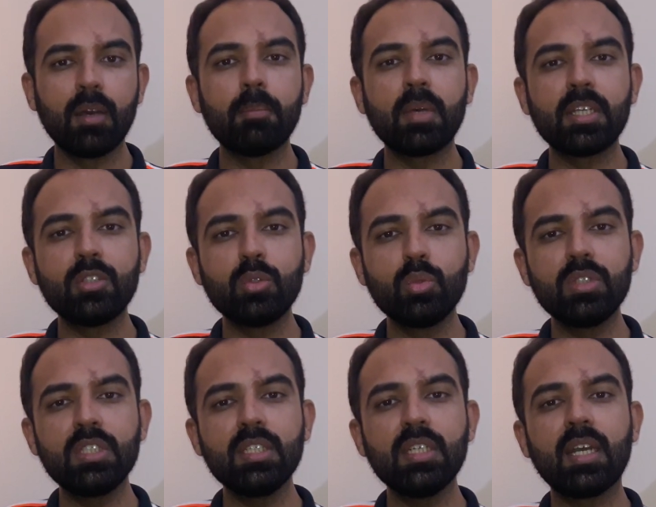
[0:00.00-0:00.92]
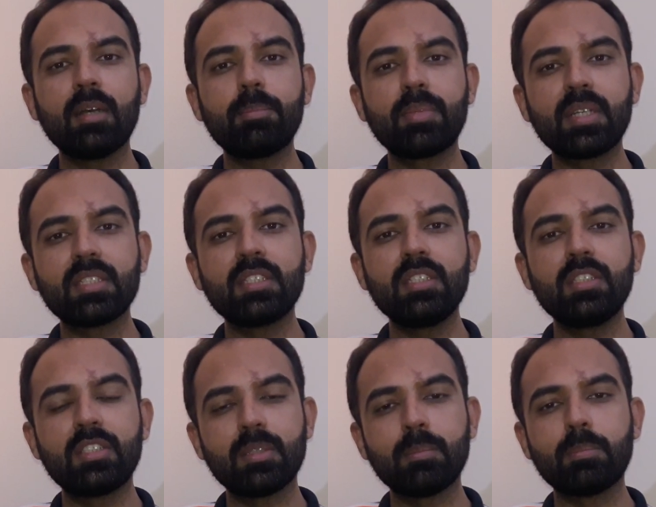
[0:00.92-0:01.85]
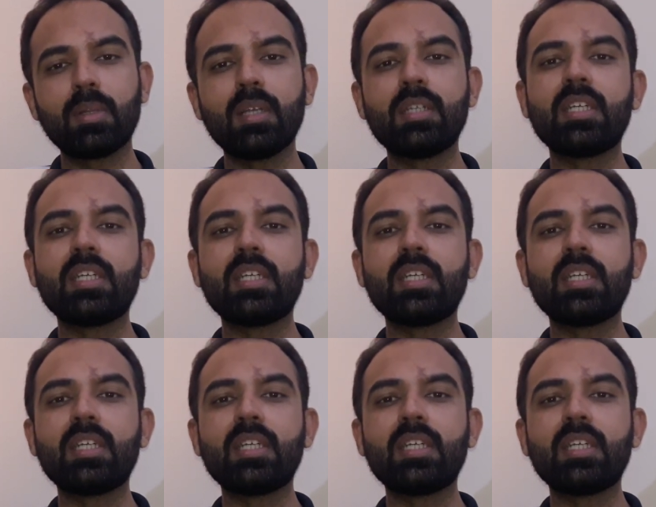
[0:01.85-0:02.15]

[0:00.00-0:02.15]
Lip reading: by using a present simple